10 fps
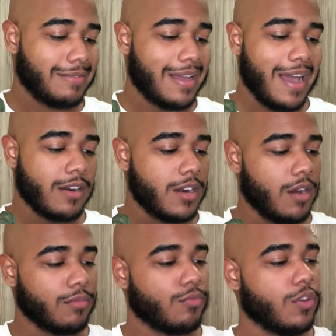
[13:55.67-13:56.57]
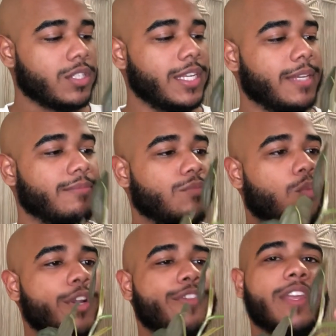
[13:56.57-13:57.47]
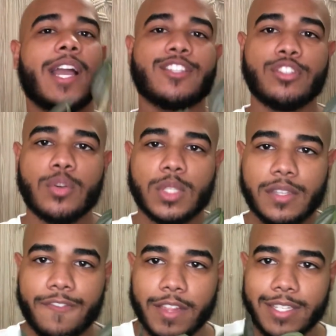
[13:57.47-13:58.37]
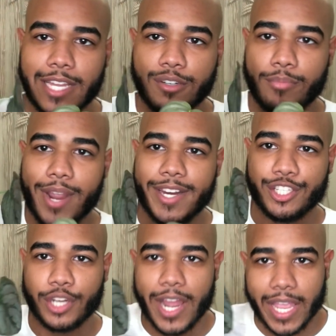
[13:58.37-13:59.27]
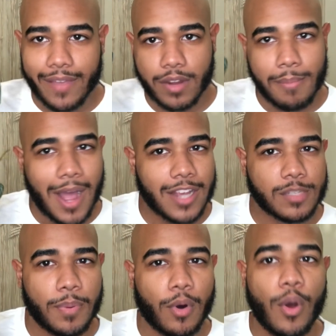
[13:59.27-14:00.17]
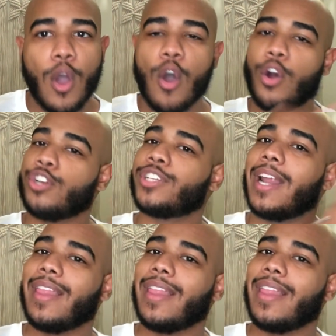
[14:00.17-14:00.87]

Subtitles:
I don't know. We'll see. What do you think I should do with the Philodendron Brandi? Should I give it a moss pole or should I